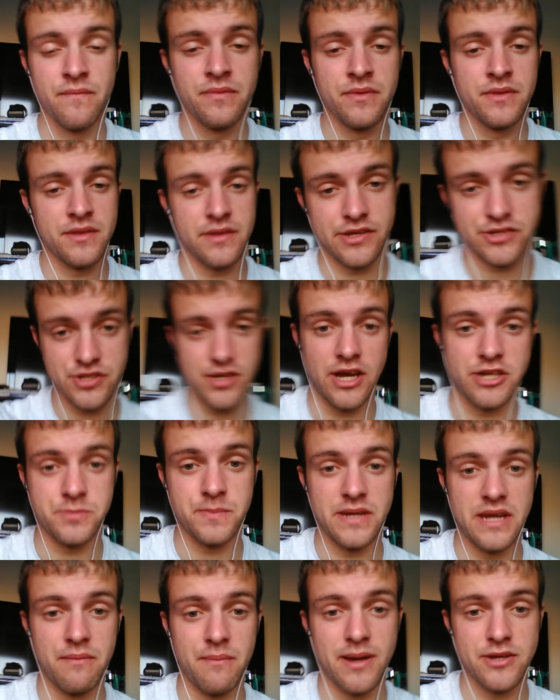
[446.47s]
This guy's been a
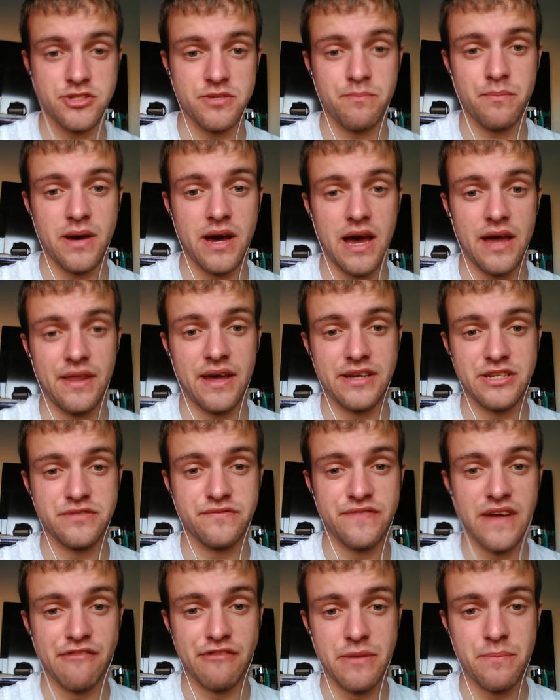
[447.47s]
massive part of that. He's
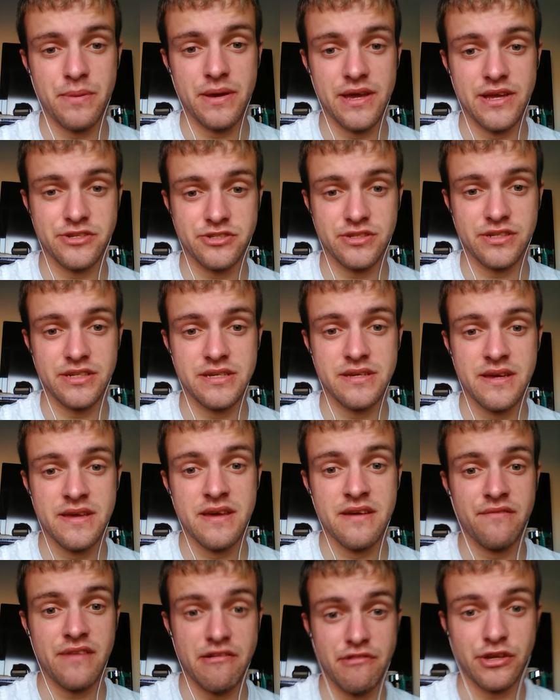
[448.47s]
very pacey,
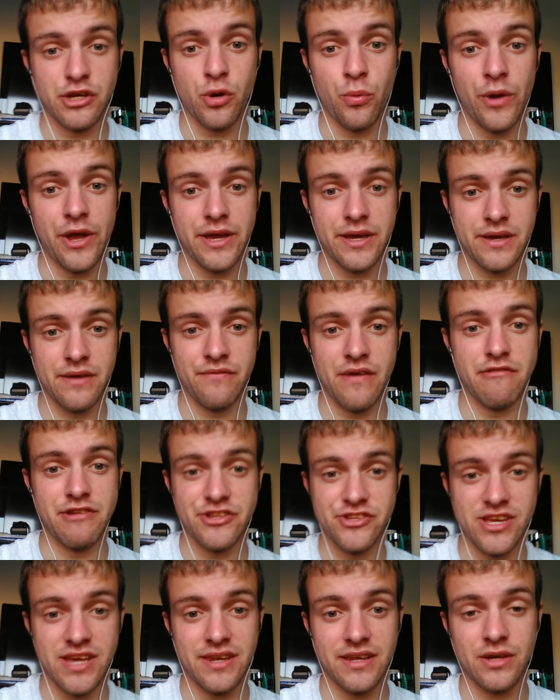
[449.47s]
very quick, very
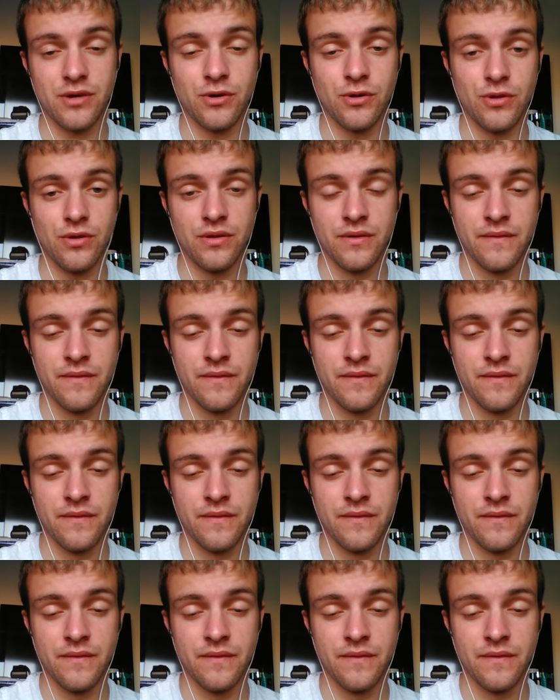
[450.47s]
technical,